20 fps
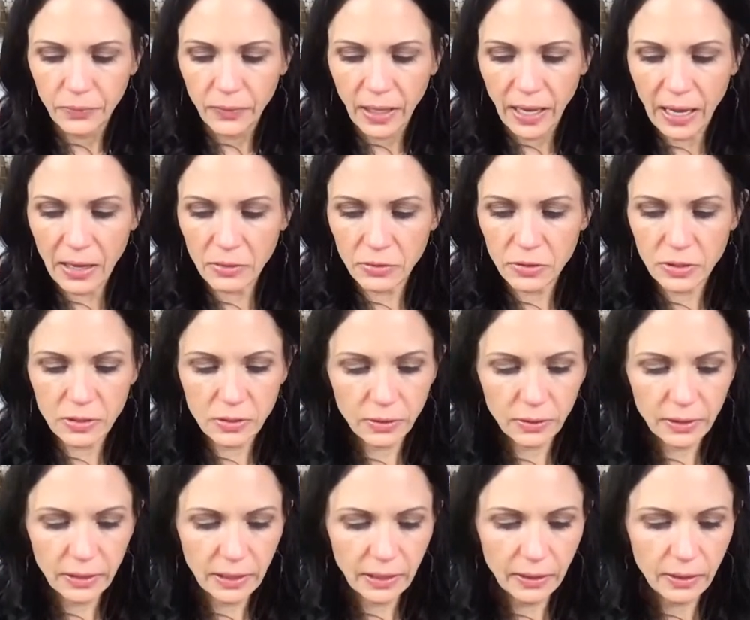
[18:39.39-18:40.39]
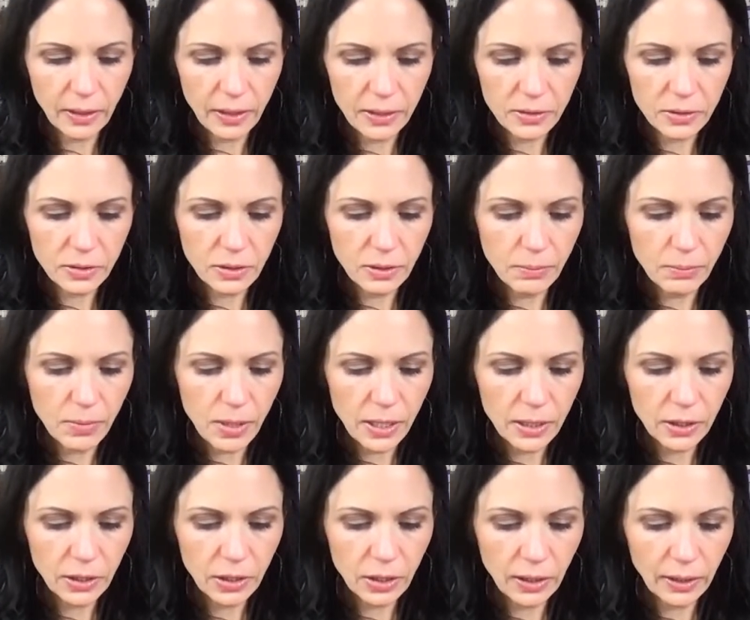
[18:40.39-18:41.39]
houses are getting cut
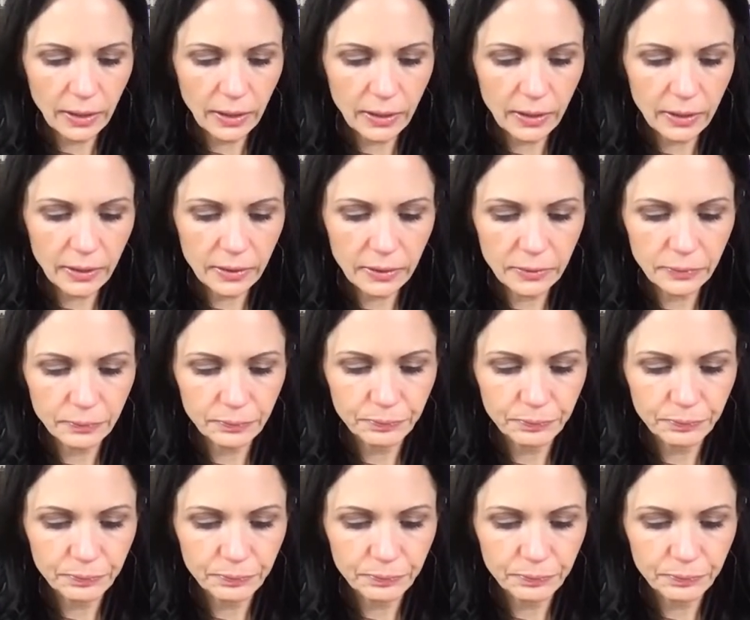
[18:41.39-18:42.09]
mañana.